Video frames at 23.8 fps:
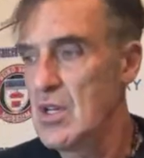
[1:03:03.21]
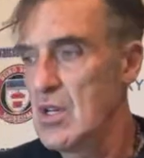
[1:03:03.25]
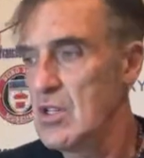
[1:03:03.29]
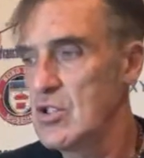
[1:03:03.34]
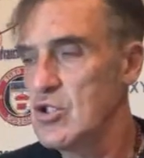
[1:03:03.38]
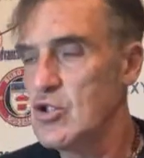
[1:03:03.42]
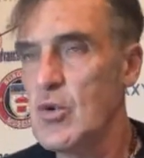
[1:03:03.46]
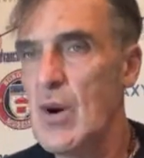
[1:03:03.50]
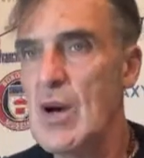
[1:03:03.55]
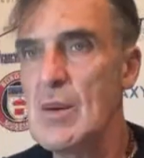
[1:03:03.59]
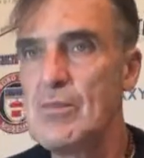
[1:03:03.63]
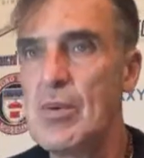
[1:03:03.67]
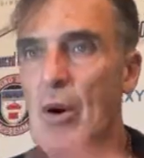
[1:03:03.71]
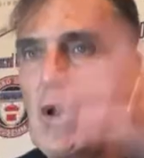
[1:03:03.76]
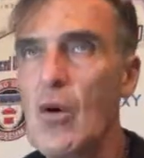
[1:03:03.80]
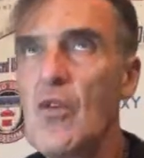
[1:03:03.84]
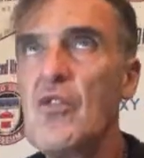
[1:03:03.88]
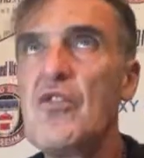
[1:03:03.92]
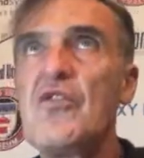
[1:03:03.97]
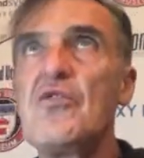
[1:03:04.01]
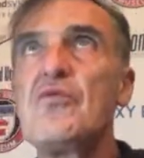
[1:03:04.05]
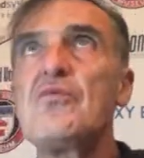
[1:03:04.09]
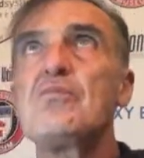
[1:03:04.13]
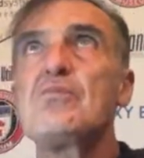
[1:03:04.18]
Square ball
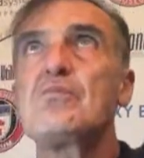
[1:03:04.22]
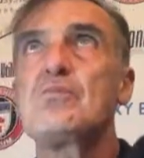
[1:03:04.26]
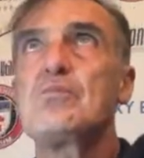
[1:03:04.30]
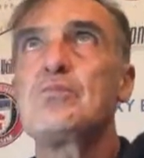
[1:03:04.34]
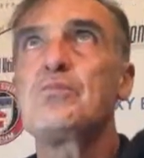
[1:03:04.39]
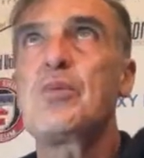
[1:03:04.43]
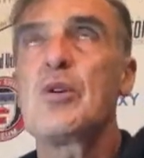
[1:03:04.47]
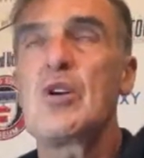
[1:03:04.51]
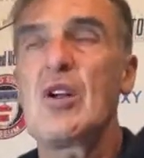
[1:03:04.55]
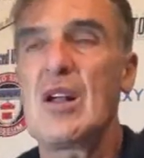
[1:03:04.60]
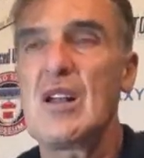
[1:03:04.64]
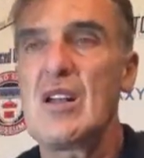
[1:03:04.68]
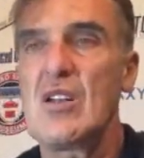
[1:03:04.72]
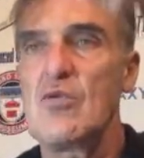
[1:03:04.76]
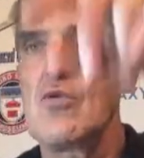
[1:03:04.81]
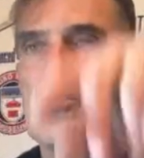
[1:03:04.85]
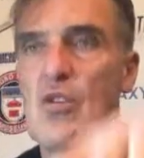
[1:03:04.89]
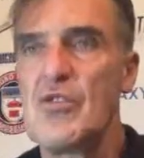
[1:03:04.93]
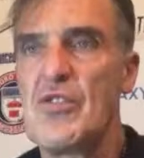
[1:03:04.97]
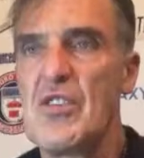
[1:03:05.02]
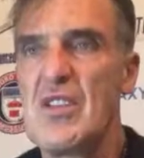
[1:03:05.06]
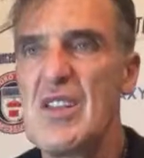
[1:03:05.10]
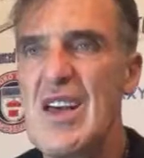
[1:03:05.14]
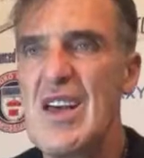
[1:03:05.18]

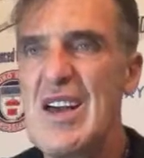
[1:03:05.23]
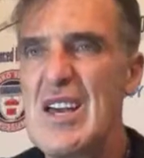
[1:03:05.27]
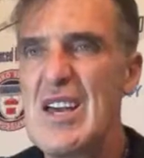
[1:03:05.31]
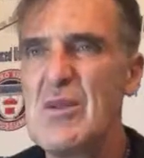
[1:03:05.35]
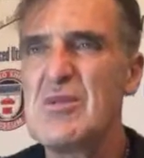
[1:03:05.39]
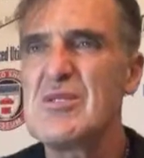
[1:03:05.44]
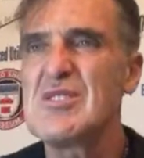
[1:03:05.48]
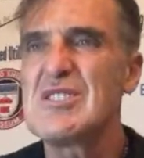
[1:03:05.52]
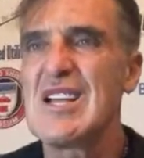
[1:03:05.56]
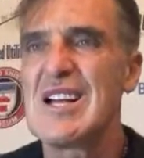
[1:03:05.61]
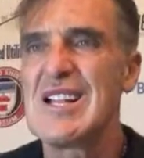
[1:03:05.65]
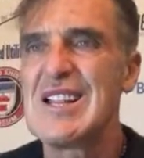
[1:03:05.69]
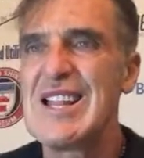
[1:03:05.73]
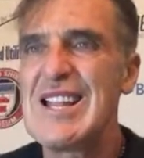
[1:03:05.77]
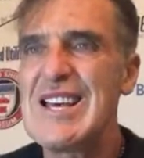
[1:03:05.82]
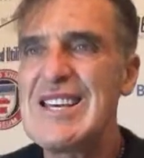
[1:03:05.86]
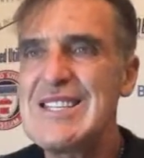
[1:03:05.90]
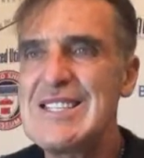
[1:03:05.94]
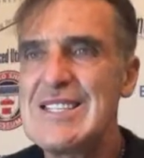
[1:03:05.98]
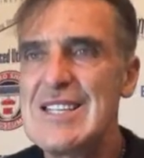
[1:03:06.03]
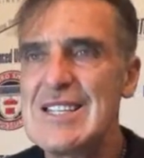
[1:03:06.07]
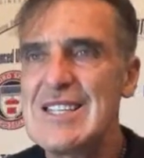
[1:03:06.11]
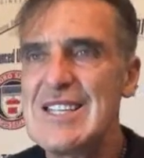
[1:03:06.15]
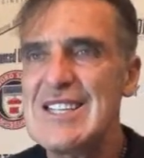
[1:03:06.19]
into roof of net. He was
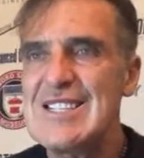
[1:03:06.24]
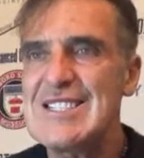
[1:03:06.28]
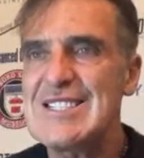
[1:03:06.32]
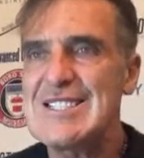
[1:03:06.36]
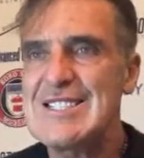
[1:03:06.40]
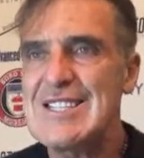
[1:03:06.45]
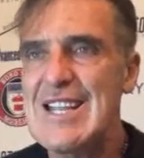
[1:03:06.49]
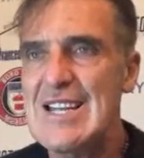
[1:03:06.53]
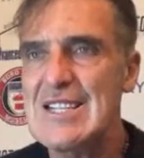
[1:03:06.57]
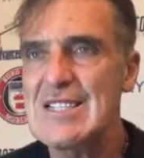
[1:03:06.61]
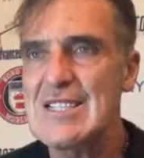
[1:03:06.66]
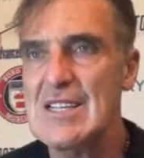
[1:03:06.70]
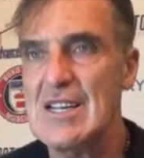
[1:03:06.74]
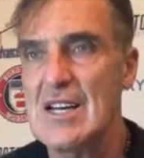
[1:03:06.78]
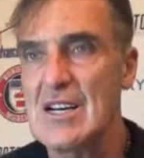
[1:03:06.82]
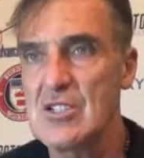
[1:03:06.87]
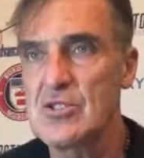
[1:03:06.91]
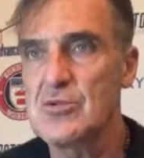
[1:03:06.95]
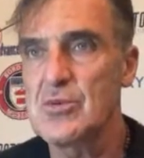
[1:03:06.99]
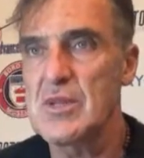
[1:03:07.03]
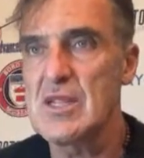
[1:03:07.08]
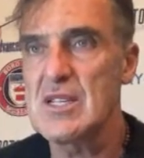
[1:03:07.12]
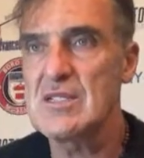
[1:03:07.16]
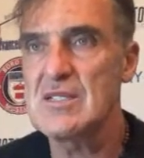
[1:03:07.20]
delighted, ecstatic,
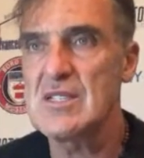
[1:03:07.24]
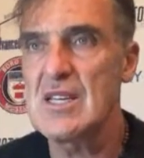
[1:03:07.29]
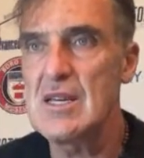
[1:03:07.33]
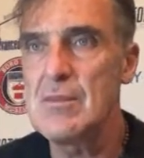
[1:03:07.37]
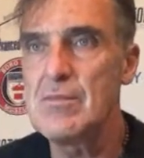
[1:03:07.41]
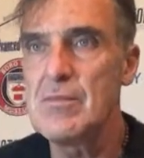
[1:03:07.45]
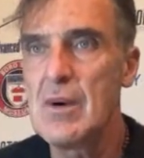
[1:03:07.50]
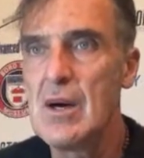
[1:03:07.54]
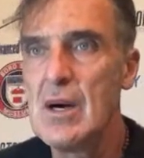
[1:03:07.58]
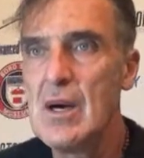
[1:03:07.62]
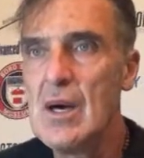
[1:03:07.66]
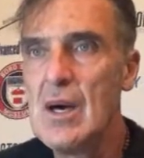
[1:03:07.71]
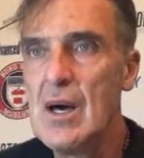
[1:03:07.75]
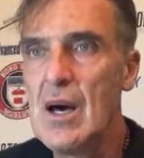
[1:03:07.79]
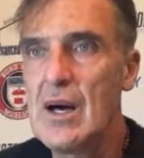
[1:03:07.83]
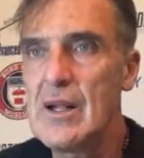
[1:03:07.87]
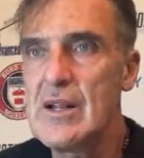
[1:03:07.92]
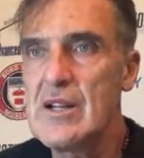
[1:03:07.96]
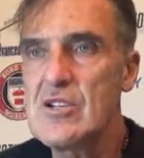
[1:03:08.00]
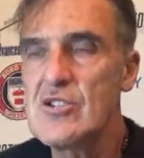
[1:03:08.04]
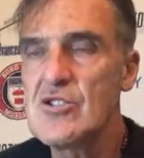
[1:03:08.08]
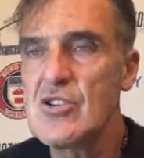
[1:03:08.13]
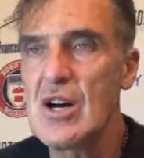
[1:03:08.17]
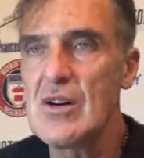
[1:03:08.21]
as were the team
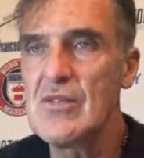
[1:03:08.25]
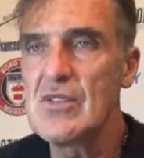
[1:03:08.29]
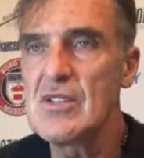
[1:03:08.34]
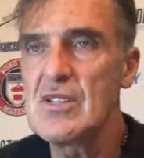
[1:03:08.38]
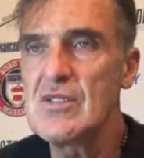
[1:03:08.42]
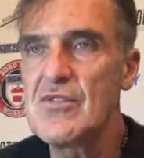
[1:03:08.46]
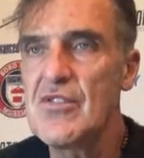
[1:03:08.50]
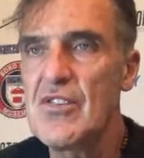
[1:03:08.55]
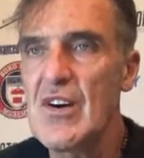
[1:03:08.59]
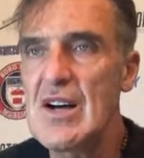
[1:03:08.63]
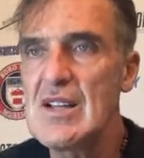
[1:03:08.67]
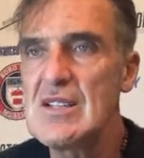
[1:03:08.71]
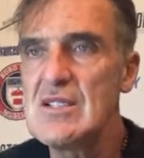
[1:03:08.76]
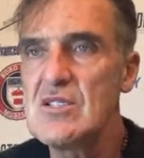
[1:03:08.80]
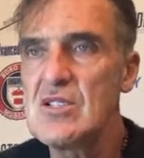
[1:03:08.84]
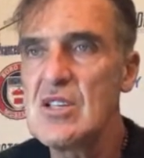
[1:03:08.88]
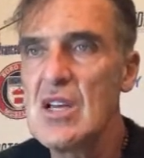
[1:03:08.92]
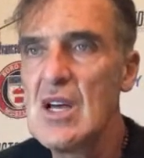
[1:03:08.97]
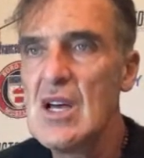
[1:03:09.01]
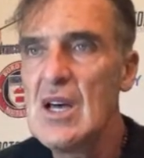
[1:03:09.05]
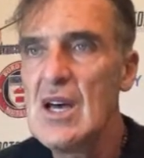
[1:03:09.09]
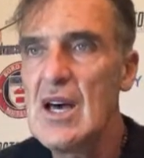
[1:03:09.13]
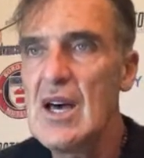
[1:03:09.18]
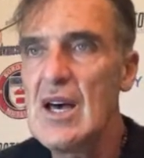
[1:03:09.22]
and his travelling fans.
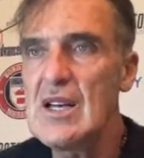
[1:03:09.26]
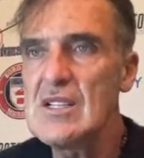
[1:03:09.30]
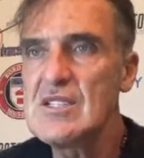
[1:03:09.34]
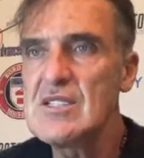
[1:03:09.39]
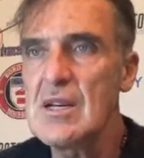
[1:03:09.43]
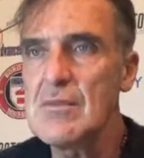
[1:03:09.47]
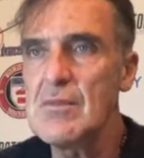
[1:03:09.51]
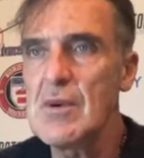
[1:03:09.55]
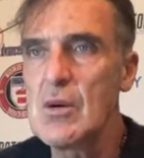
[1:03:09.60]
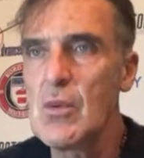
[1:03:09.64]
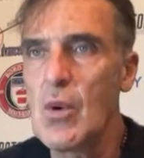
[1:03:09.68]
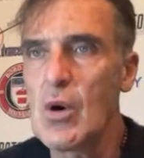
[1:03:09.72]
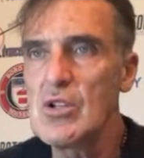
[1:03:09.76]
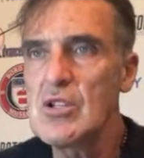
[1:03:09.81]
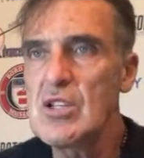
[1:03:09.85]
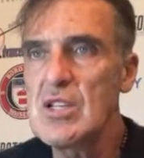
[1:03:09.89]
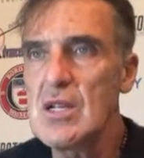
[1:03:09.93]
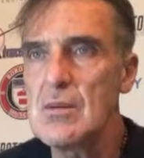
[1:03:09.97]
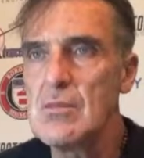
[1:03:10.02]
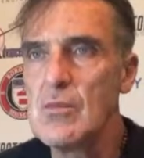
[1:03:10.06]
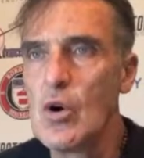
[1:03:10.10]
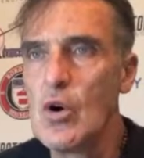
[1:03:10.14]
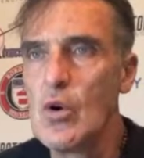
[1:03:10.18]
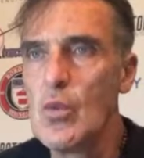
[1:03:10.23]
Simply wanted
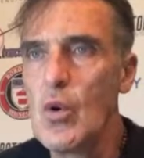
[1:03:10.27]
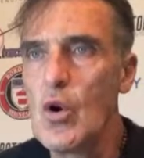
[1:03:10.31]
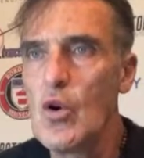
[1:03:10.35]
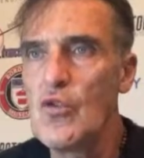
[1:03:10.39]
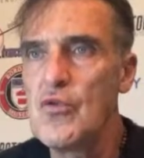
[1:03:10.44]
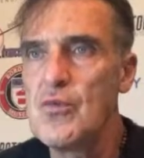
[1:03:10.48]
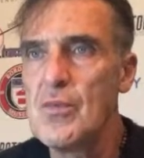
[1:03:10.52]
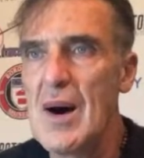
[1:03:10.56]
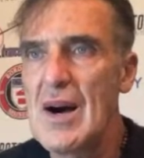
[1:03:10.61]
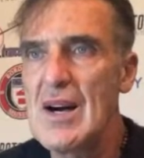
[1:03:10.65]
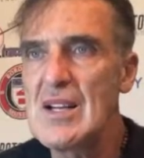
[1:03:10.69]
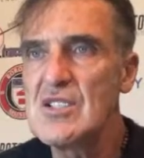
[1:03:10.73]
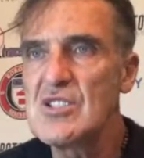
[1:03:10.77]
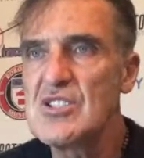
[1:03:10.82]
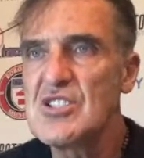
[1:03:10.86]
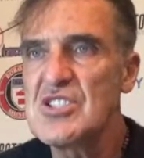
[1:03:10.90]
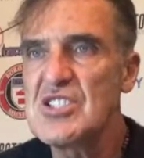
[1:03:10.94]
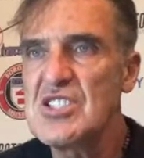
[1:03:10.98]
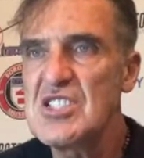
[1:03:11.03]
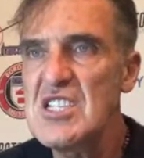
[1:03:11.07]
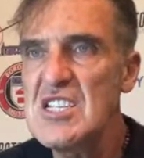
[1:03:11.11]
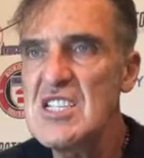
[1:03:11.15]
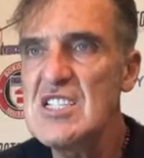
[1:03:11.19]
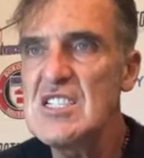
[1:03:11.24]
it more, Wolfman.
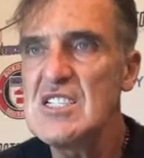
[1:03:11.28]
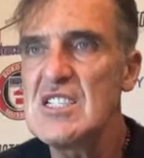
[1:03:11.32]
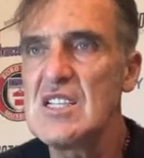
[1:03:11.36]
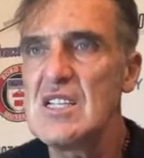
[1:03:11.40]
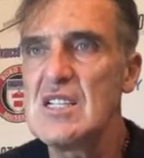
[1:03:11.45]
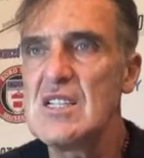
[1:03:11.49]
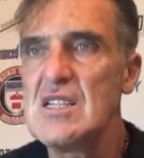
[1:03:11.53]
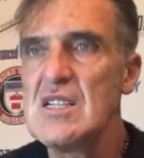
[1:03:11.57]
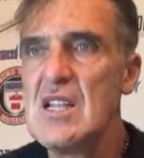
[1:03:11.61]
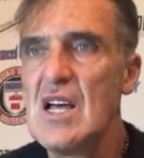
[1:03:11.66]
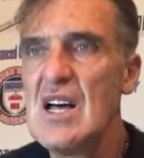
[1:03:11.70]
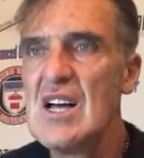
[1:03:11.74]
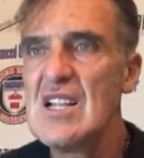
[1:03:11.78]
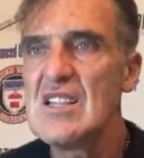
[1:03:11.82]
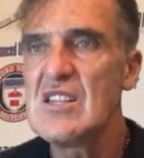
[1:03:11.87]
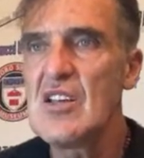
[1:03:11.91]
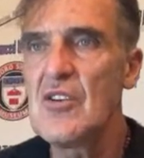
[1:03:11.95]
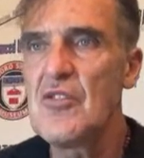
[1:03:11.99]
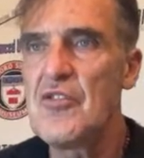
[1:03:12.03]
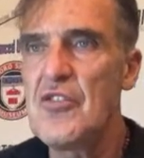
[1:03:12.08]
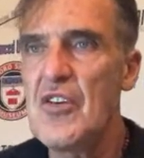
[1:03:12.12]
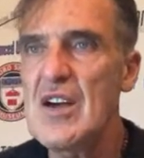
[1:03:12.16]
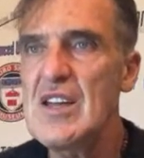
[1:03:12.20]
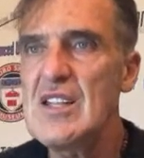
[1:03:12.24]
Season
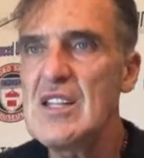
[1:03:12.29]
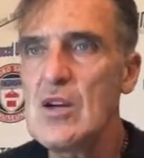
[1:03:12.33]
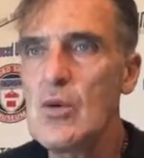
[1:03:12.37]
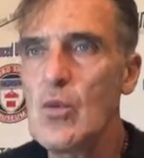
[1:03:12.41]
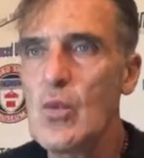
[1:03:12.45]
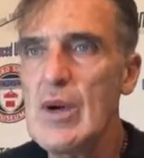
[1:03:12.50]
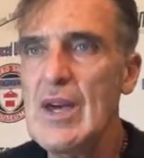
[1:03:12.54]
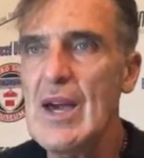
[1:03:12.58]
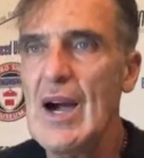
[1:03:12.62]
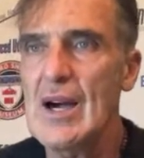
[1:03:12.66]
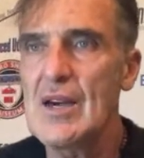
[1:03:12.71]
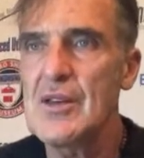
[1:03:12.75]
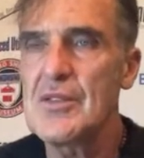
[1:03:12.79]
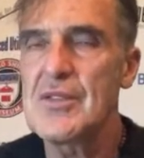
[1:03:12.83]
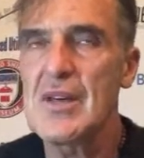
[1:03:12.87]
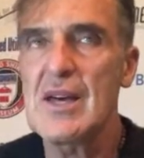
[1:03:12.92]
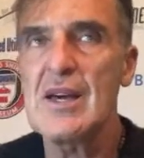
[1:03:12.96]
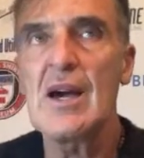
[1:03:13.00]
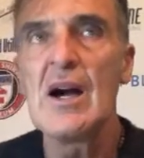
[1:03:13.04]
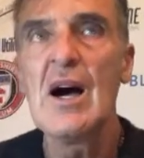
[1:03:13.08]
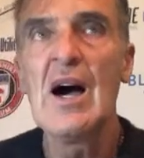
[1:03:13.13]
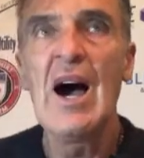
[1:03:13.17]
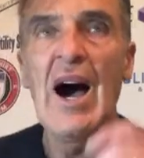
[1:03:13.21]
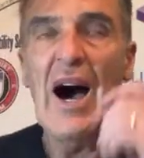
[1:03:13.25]
defining week, I
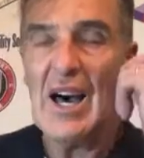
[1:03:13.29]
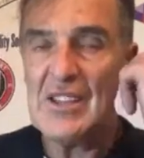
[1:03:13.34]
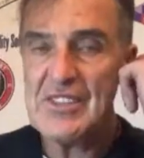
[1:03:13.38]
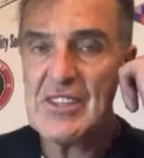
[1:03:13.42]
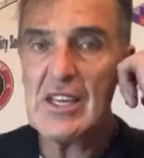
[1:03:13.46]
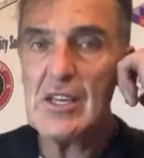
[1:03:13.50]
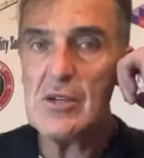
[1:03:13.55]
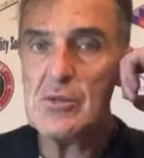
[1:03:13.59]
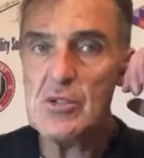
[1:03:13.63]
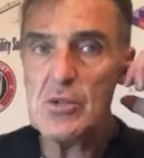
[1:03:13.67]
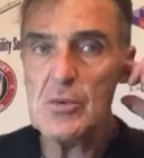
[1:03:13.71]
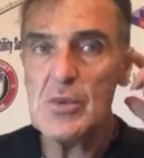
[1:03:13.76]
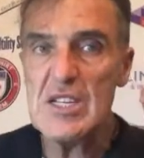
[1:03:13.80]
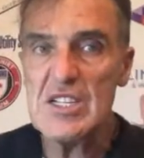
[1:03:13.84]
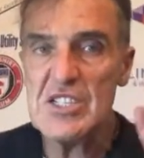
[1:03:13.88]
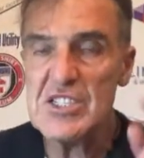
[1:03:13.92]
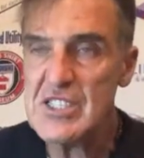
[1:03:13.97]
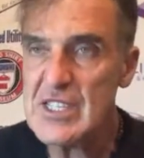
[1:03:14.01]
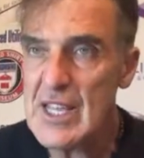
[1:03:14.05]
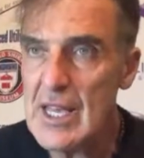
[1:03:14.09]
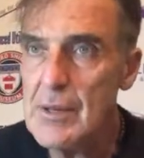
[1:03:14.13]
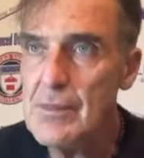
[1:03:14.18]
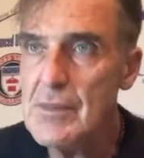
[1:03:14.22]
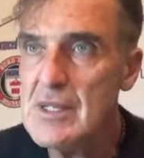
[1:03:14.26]
think. I think it was a wee
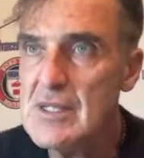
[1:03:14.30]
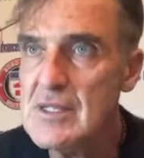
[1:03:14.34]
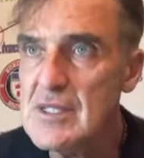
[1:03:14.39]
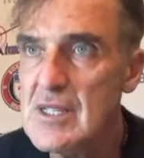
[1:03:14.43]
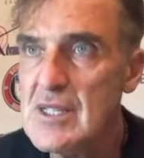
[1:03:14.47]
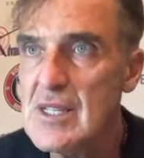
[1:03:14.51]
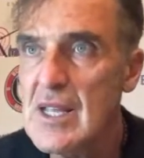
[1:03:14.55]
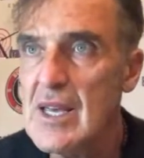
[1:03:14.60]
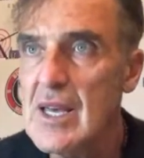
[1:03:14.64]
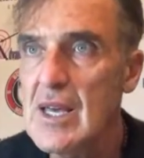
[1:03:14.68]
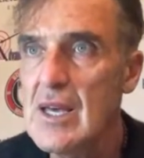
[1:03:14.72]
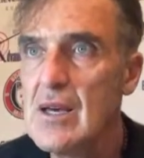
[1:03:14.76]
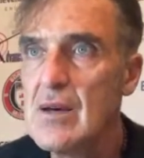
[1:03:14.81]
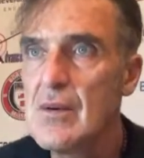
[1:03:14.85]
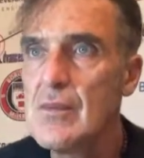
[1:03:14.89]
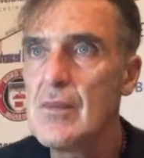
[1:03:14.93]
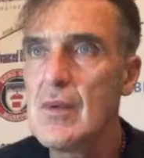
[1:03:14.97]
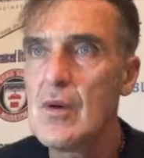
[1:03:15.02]
statement today.